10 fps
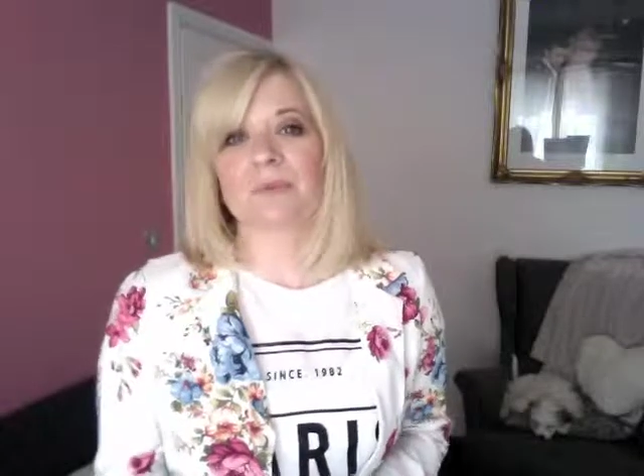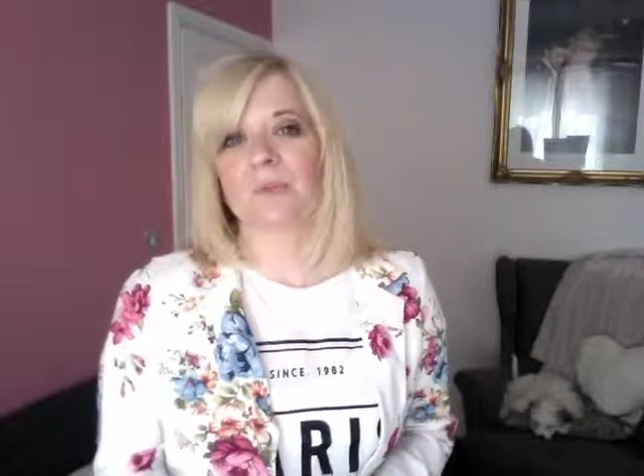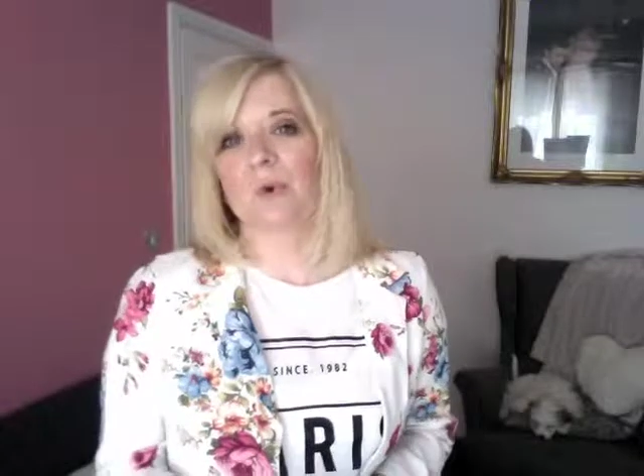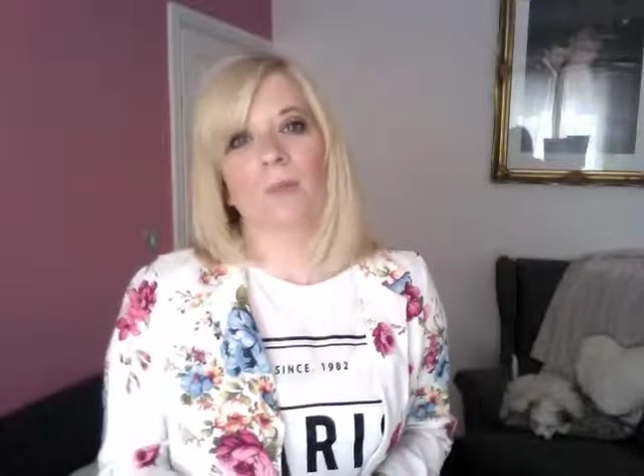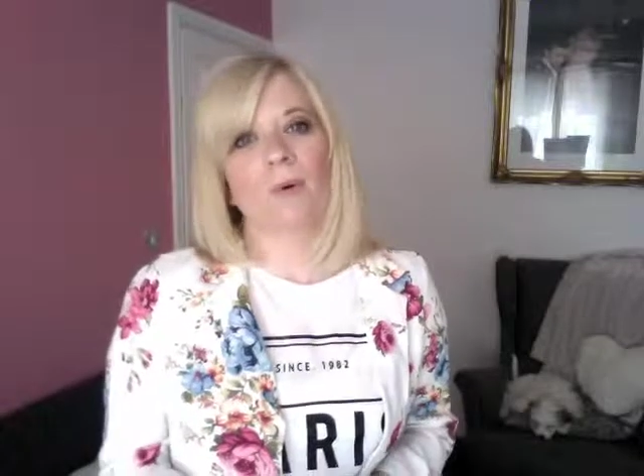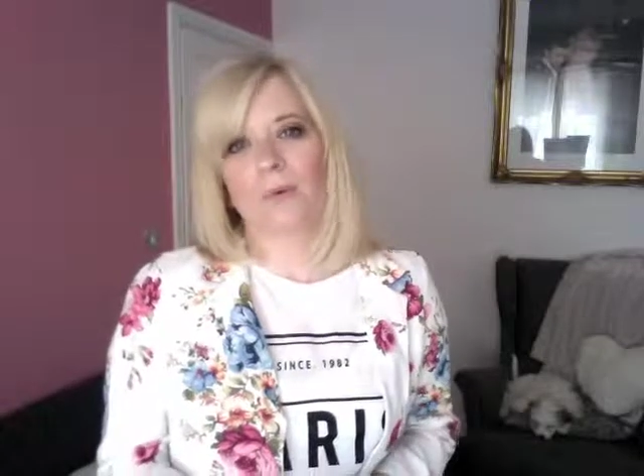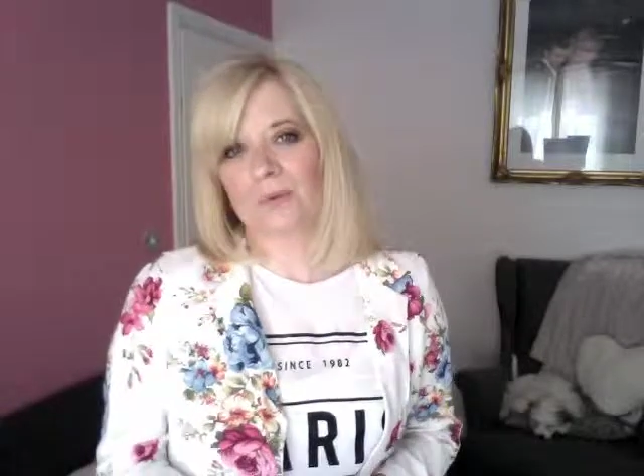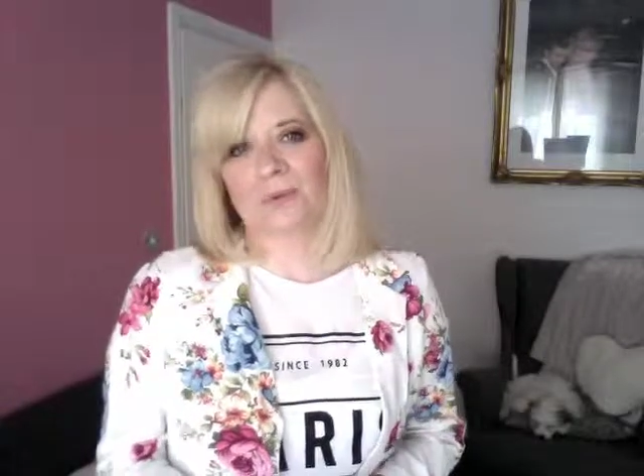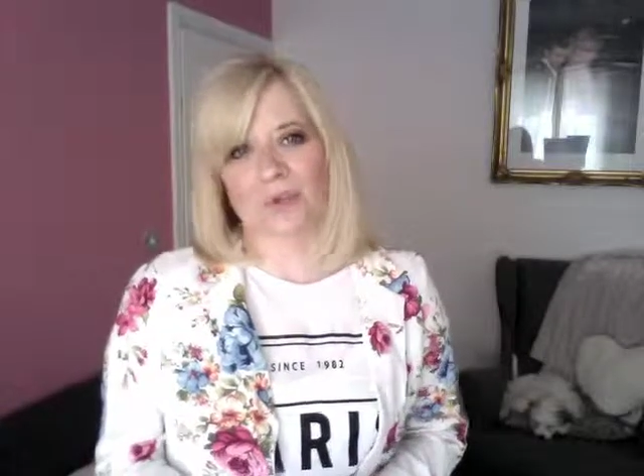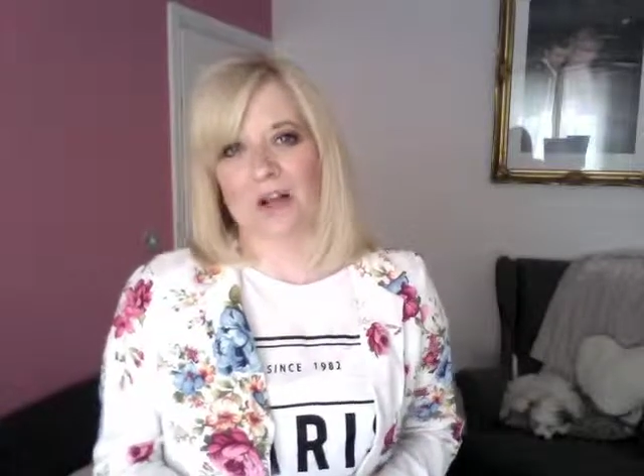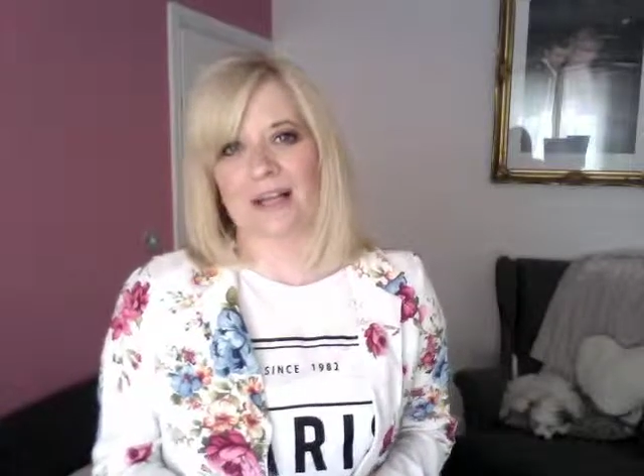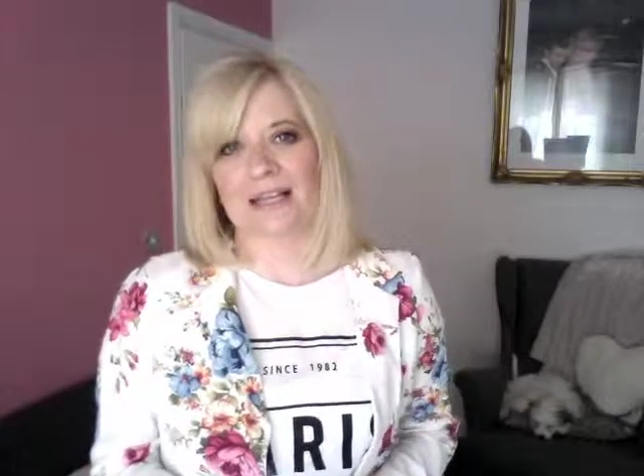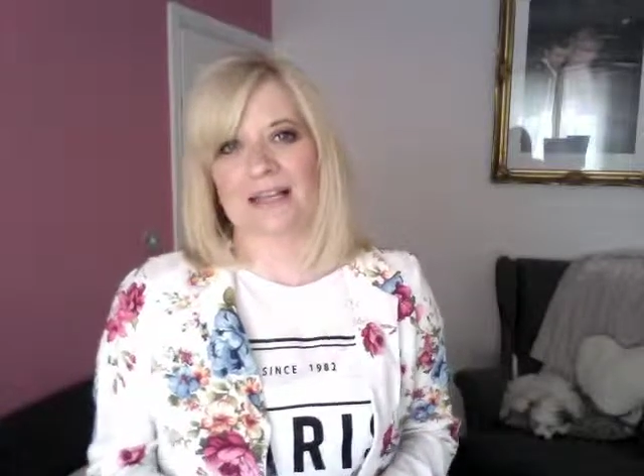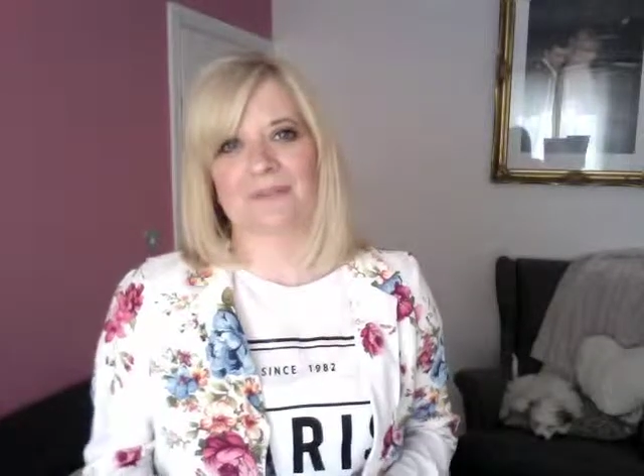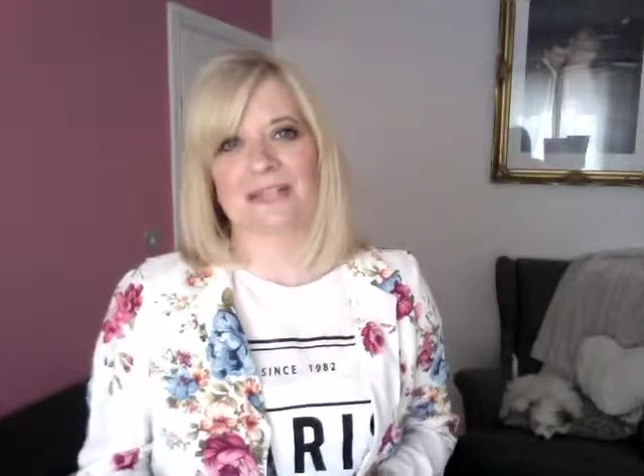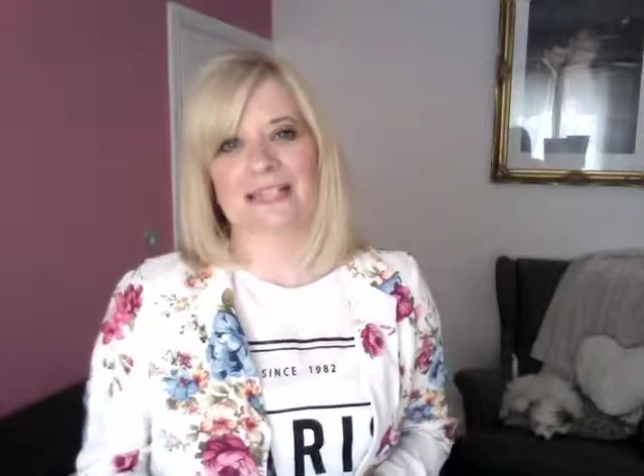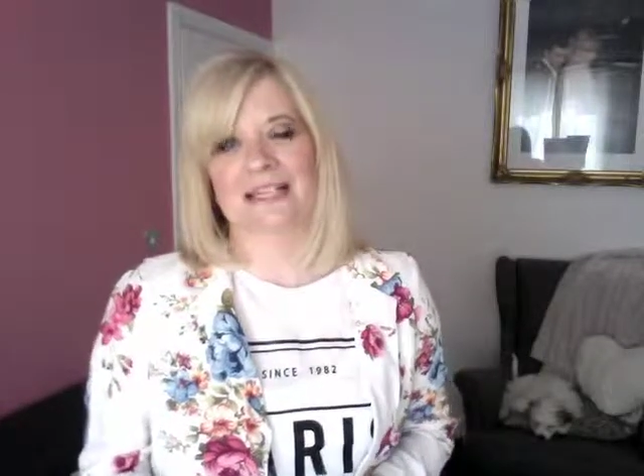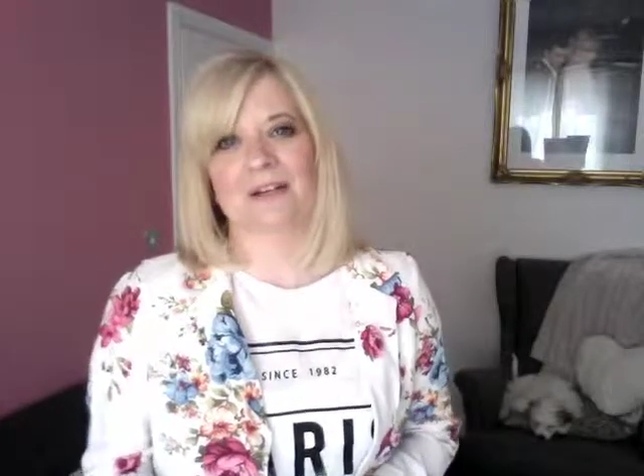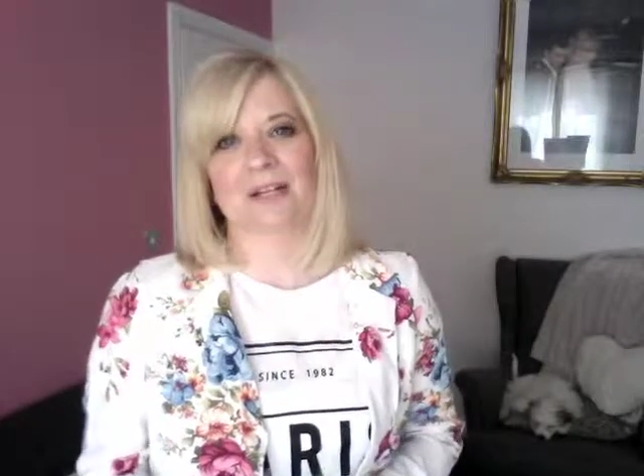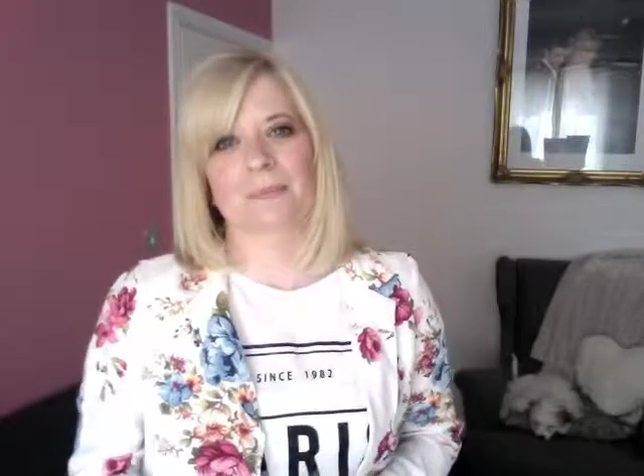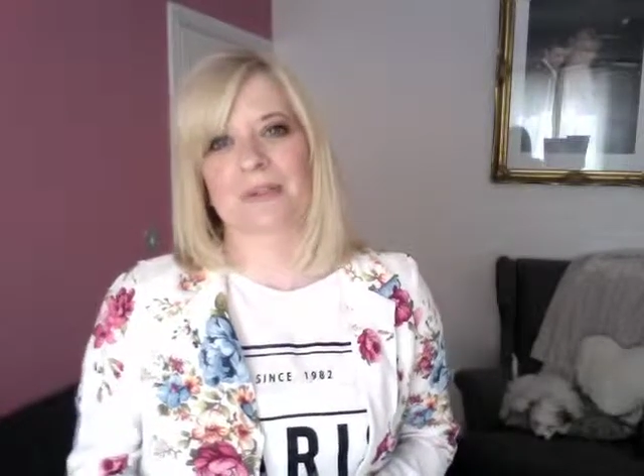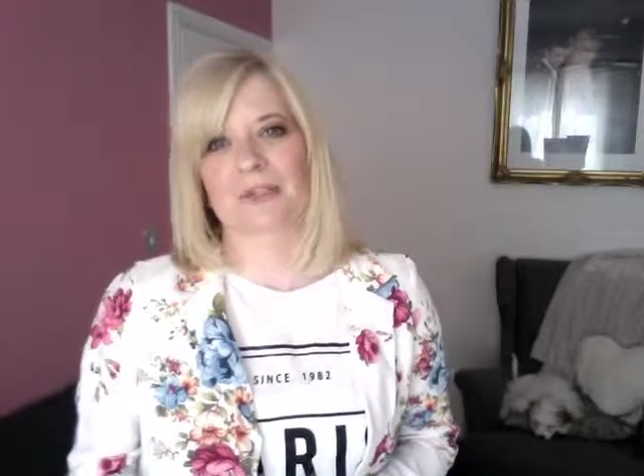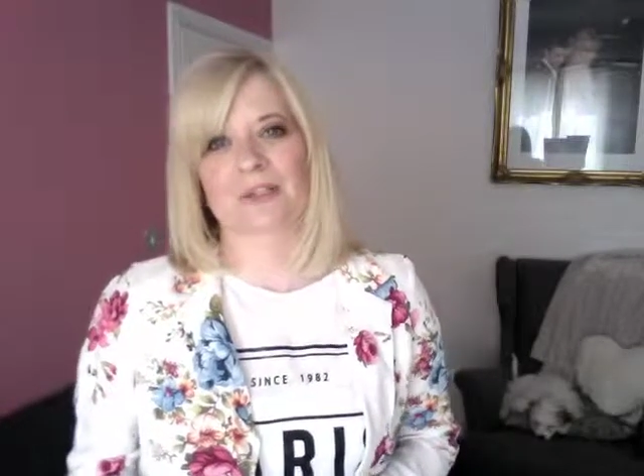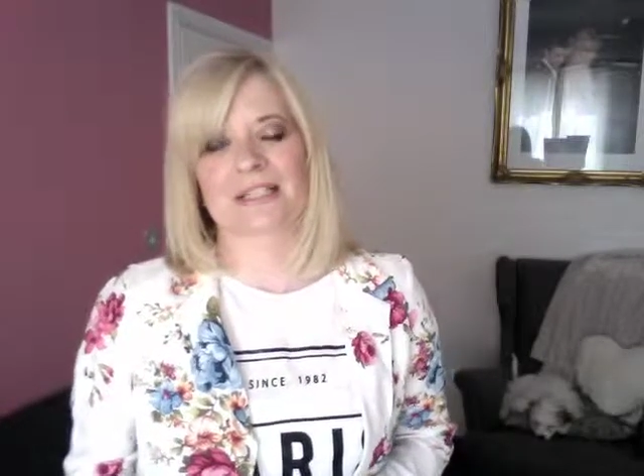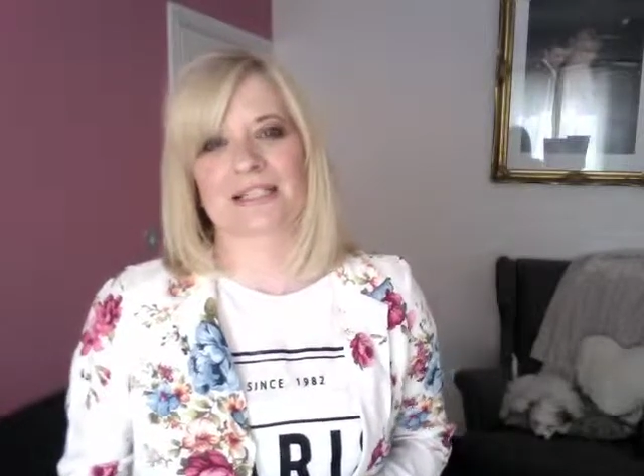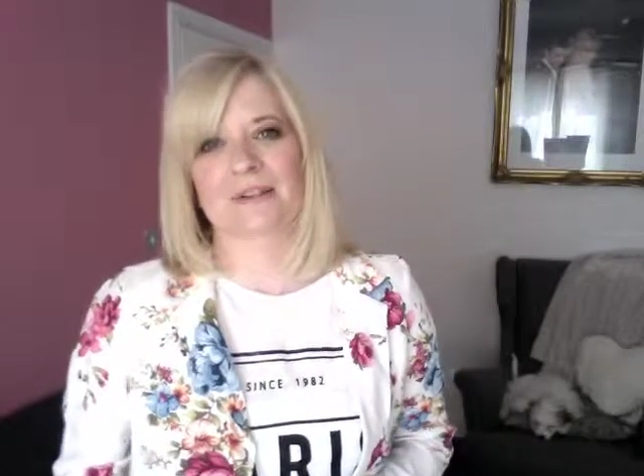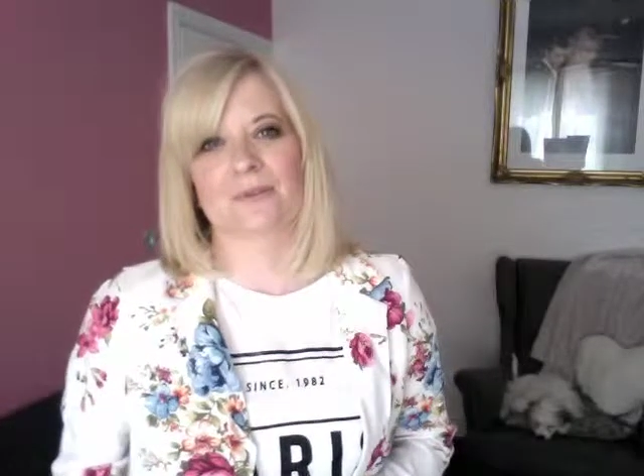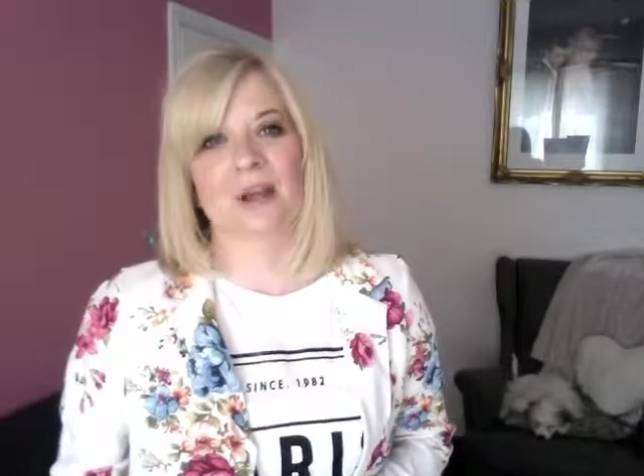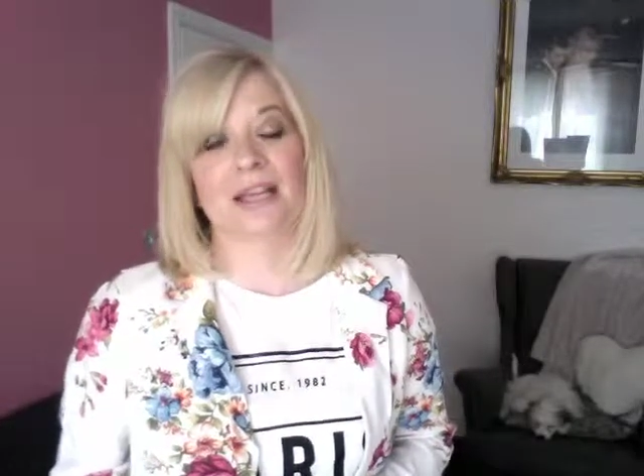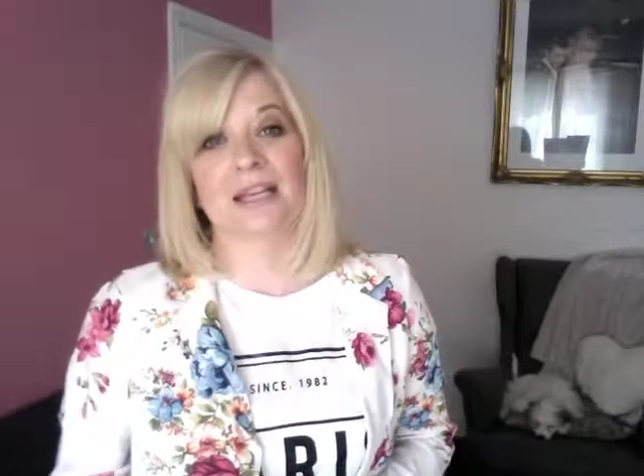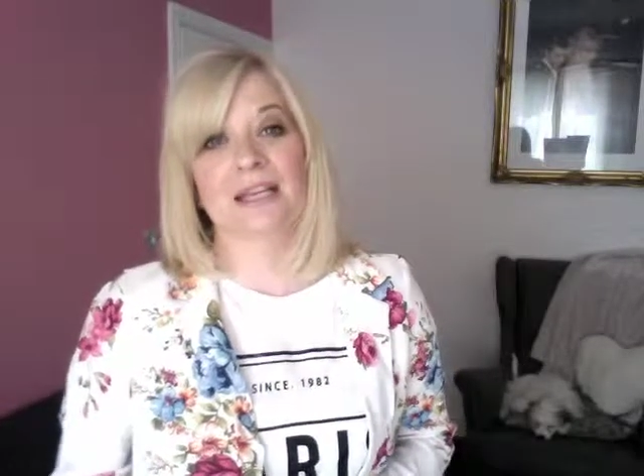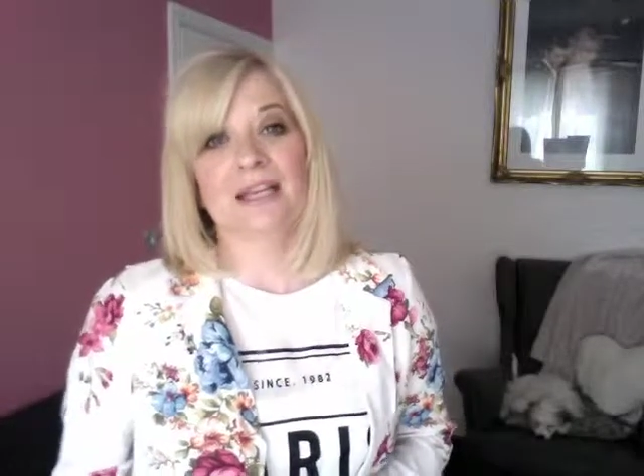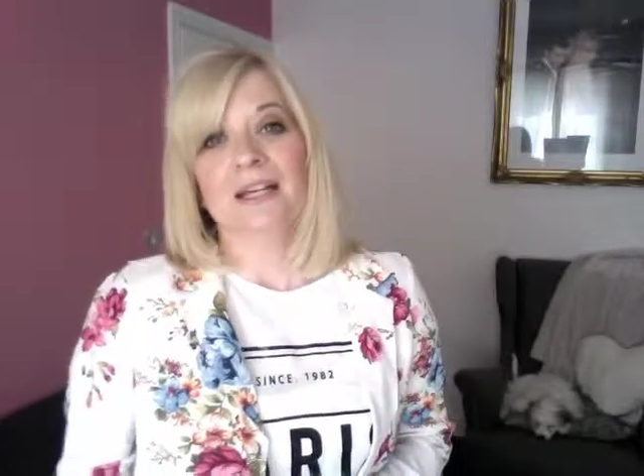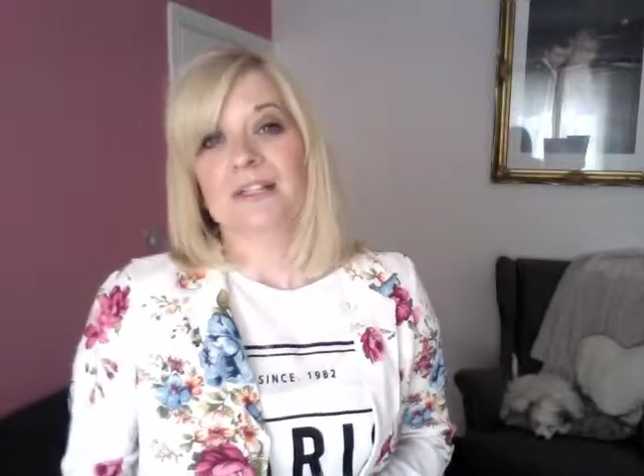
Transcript: them warm or dry if it is a little bit drizzly and rainy.